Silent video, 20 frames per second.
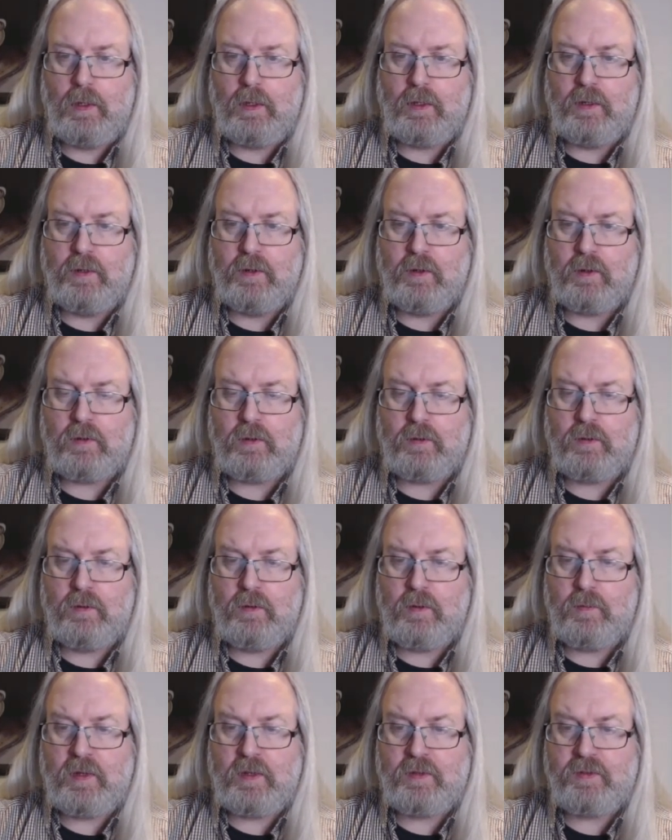In
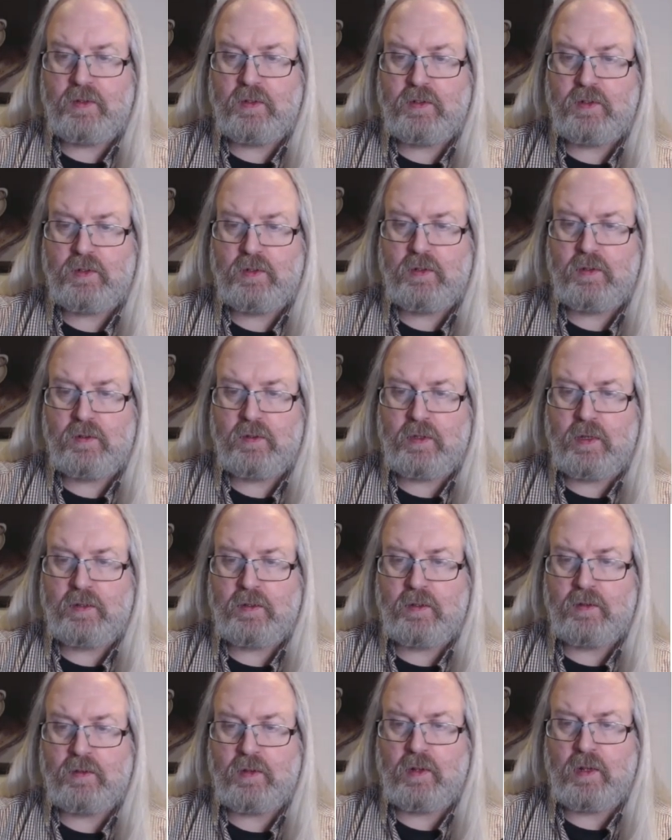another message, Tate
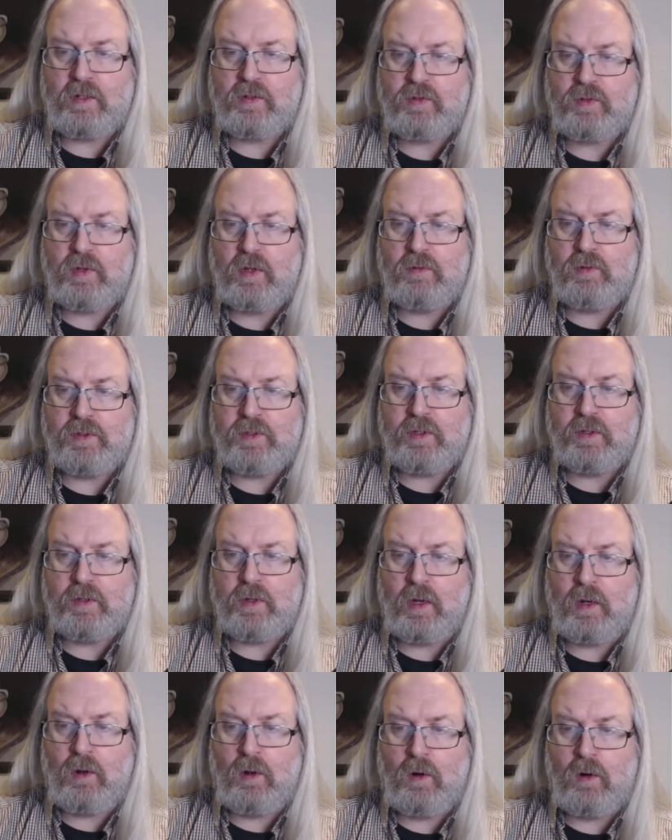is alleged to have written,
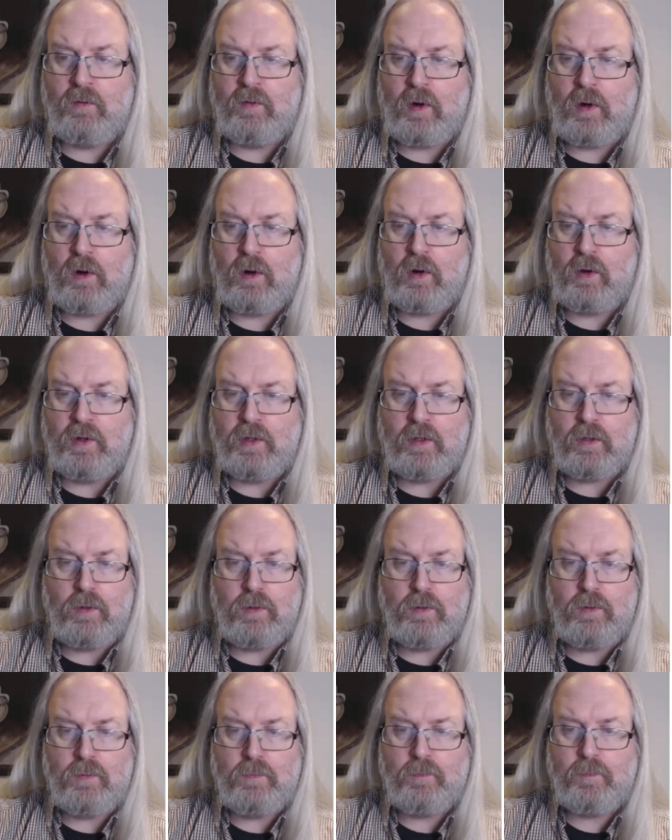"I love R in
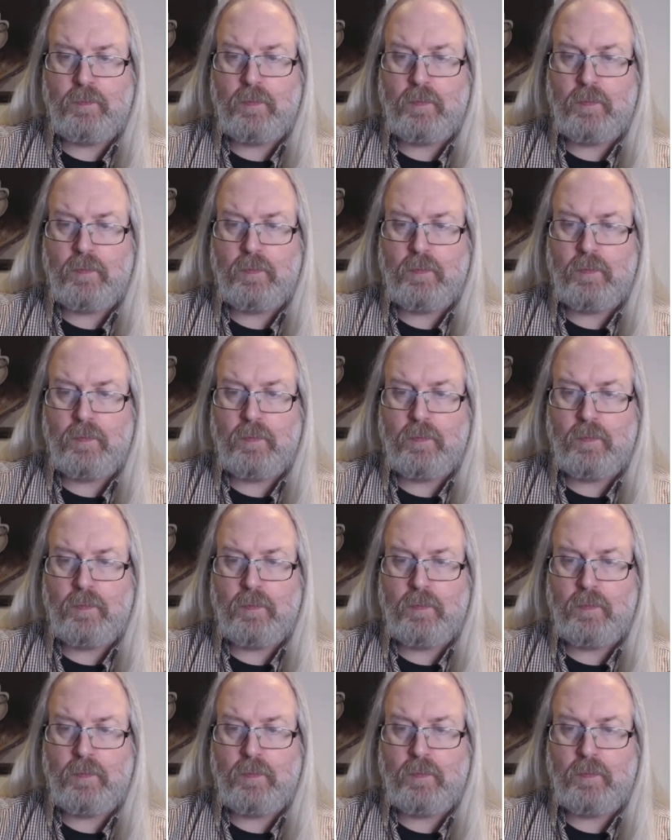you."